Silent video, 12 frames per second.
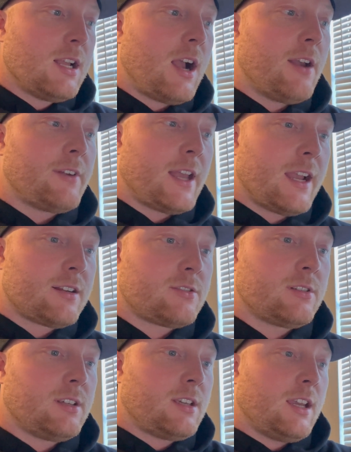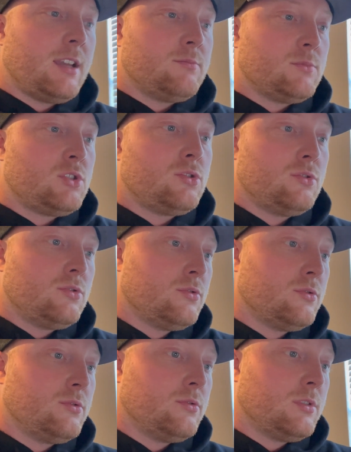I've actually came
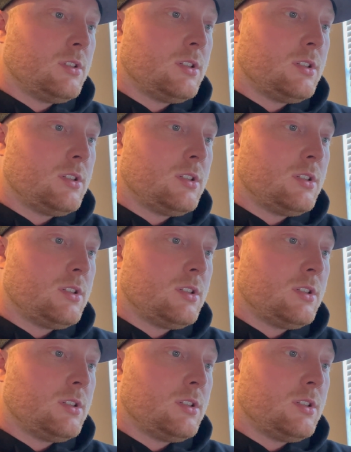to